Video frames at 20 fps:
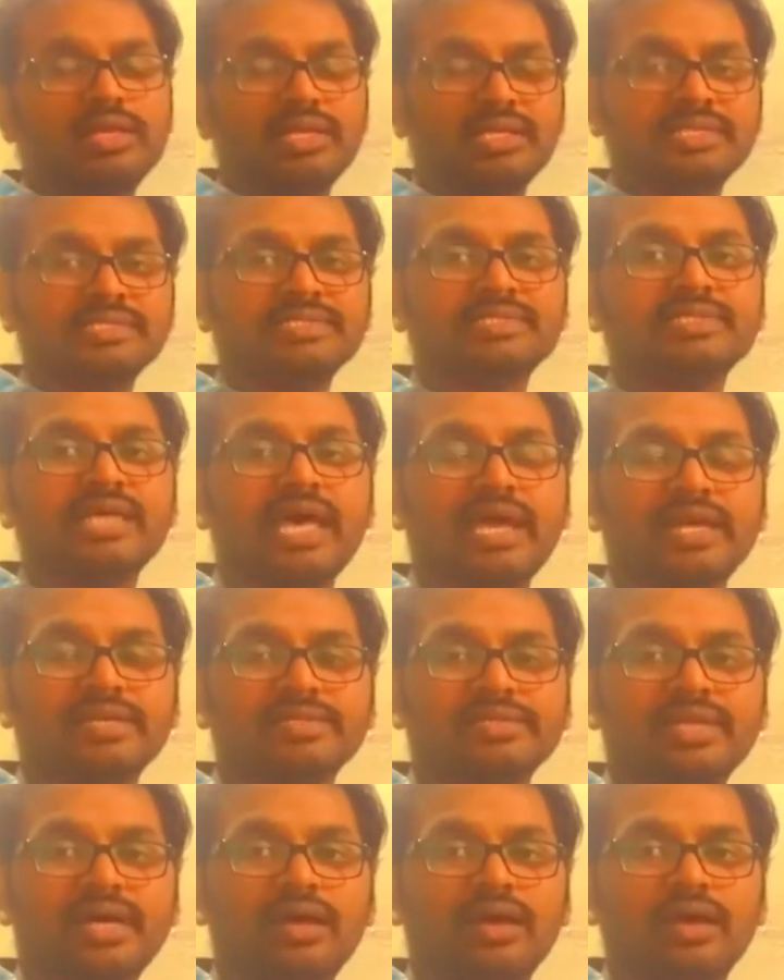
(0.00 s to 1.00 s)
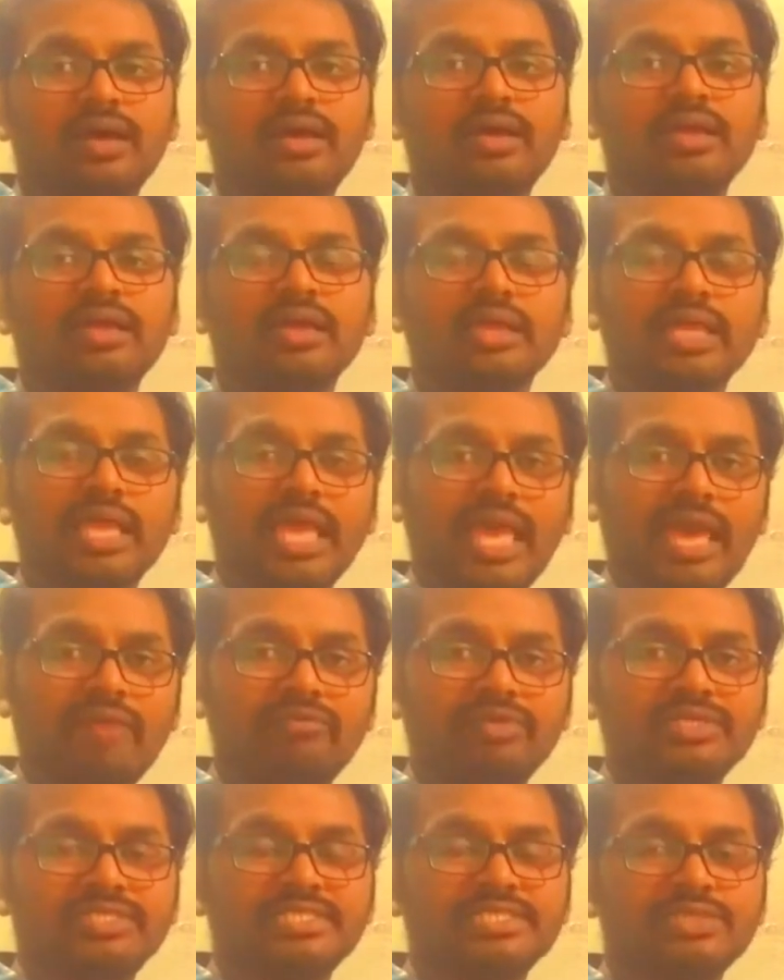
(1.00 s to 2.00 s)
inside the
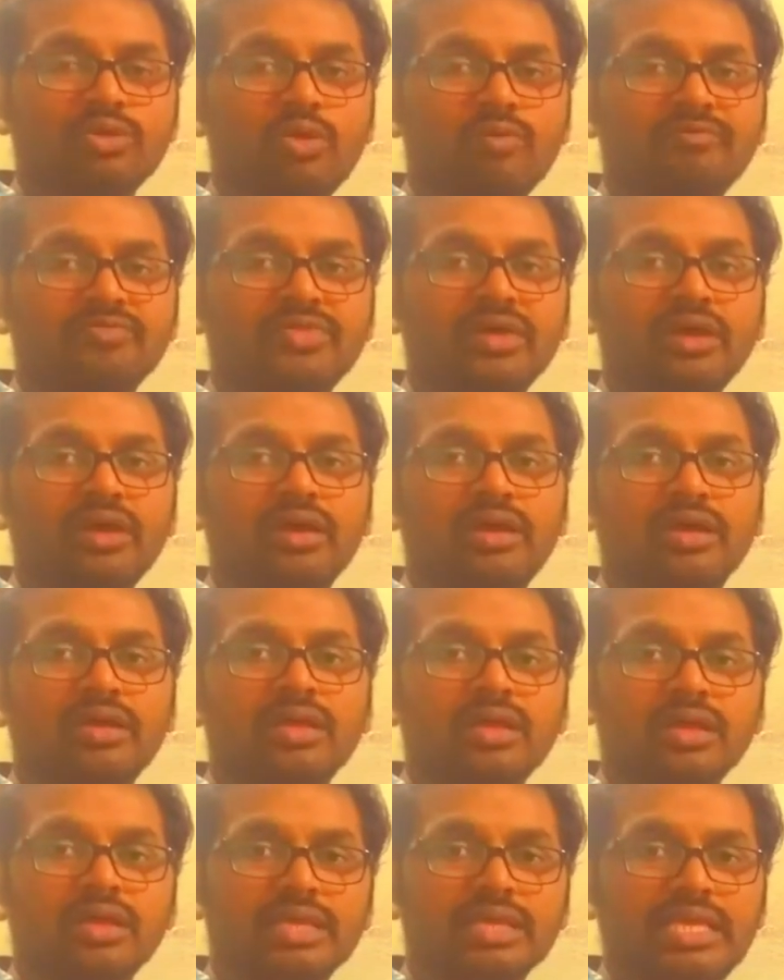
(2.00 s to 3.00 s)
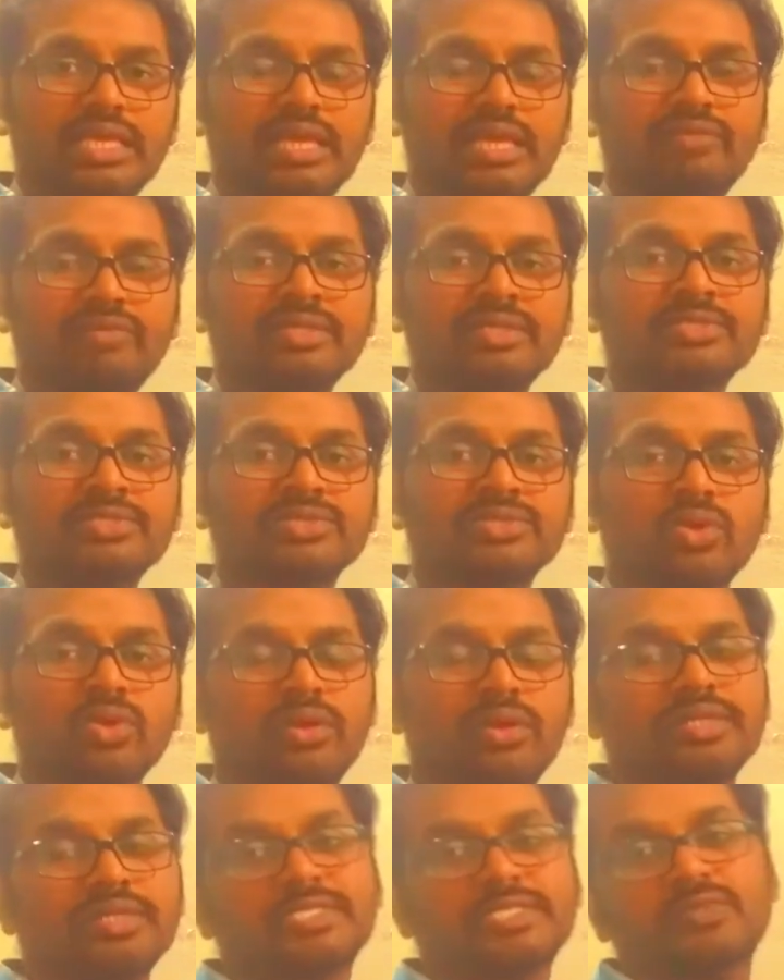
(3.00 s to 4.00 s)
cavity of the given
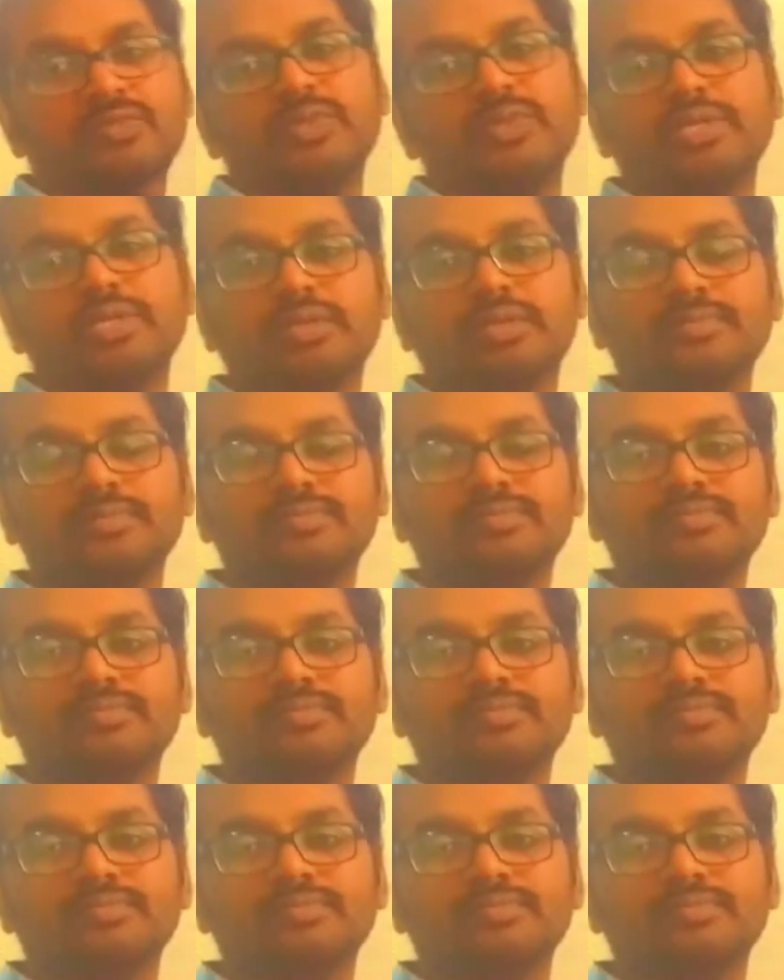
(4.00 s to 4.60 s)
solid sphere.